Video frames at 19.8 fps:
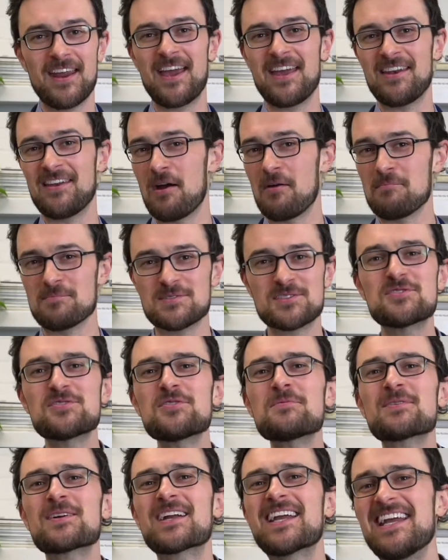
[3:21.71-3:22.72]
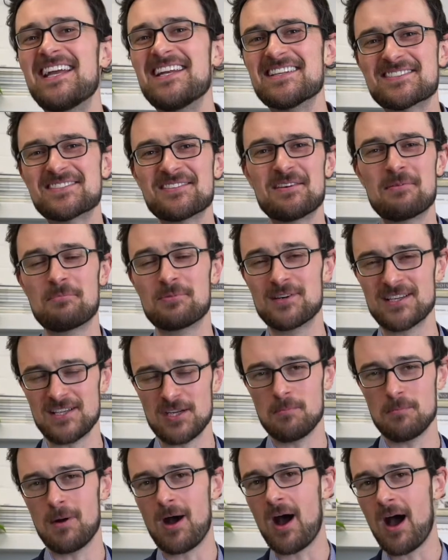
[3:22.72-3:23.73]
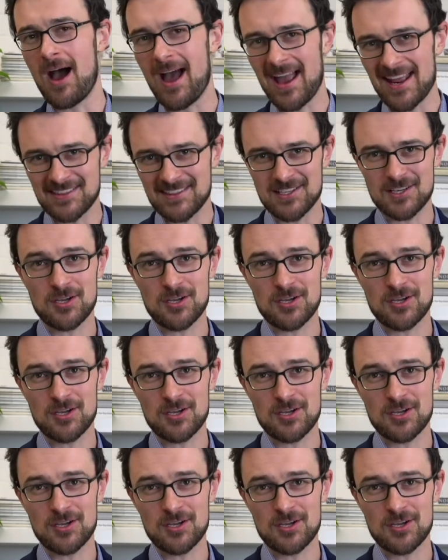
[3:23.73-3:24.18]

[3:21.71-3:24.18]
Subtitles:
And I'm super keen to sort of bring you behind